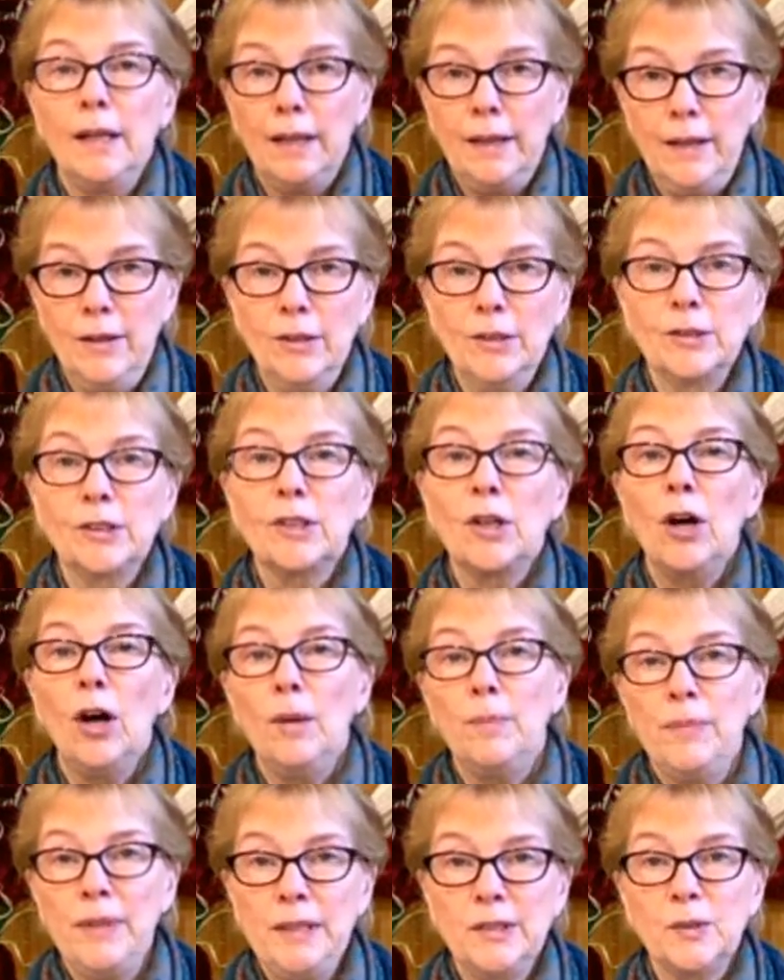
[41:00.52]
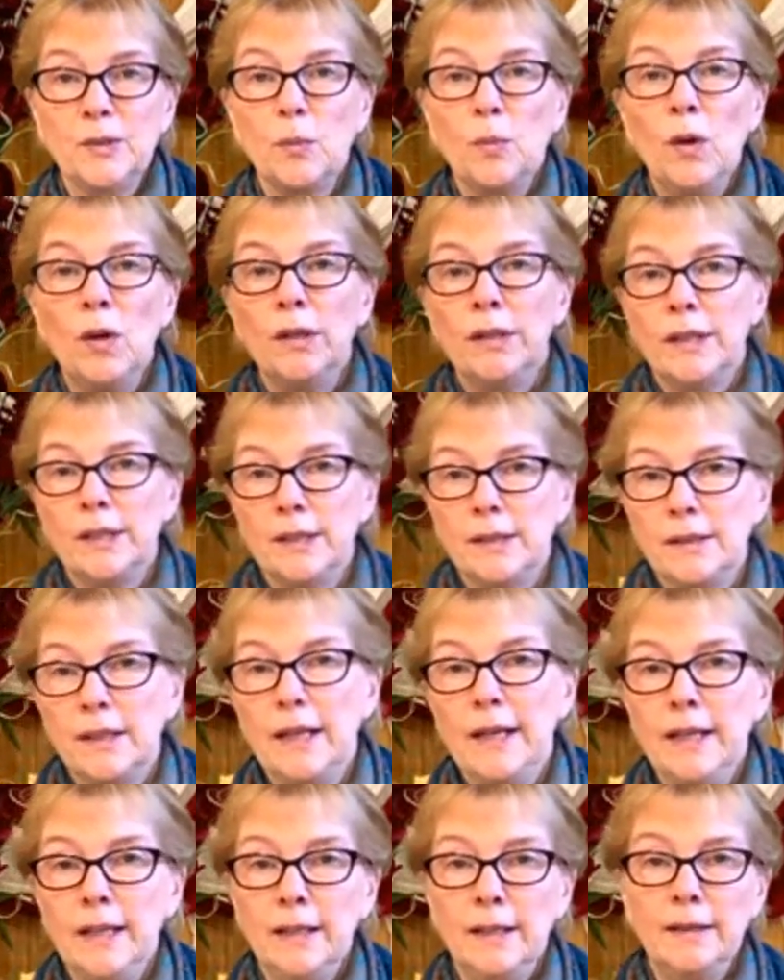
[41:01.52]
there's copies wanted,
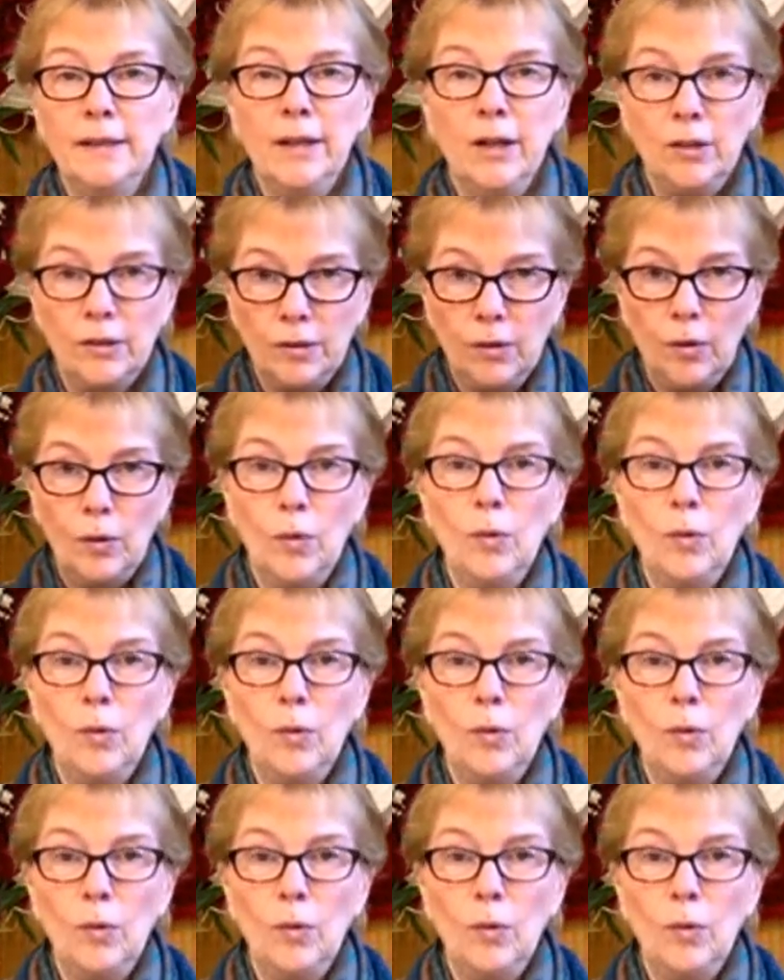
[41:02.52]
and they'll